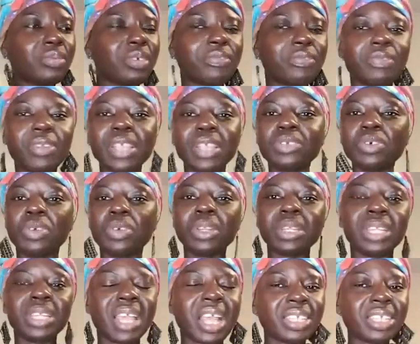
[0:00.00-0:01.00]
reflect
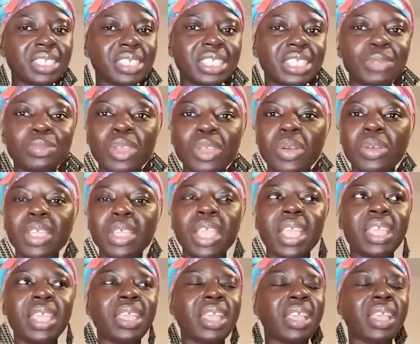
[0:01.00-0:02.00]
on the actions be oh
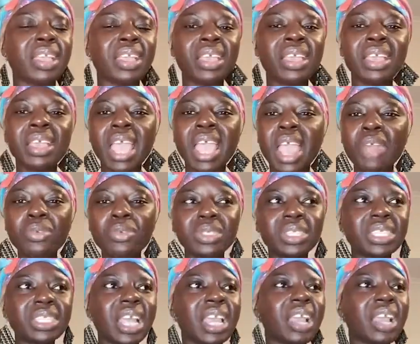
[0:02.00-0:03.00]
yeah and
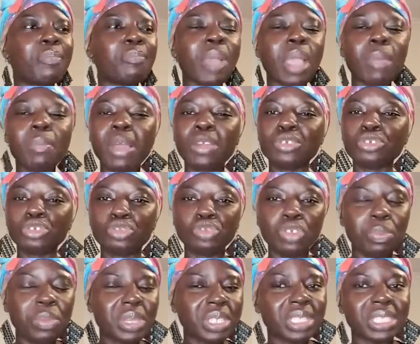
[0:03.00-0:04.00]
until na men man
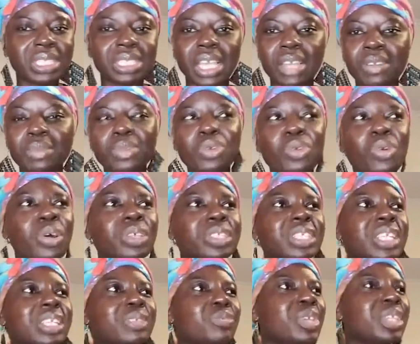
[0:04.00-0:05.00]
so be sesan
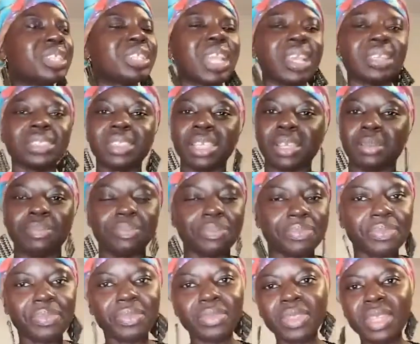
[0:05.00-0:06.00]
because we change them.
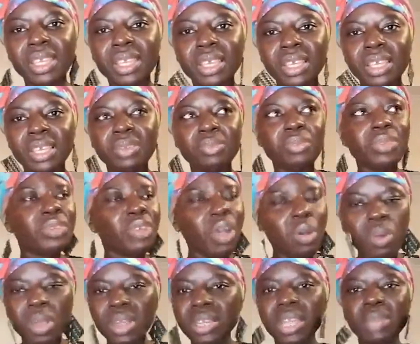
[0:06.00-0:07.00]
We
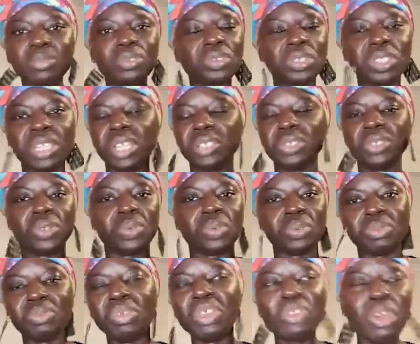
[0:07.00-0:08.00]
don't want them to change
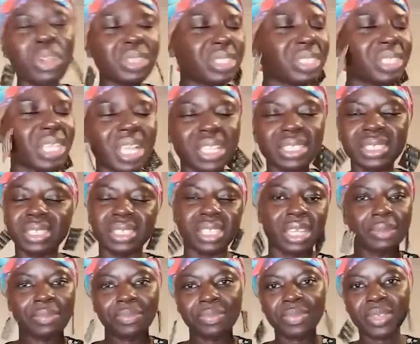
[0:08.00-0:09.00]
you. We don't change
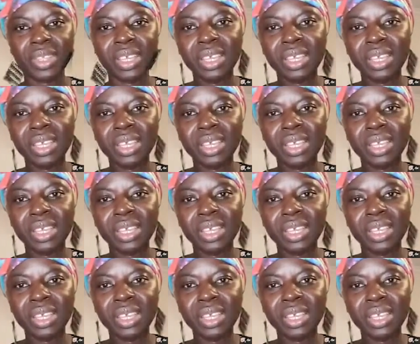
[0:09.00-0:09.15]
them.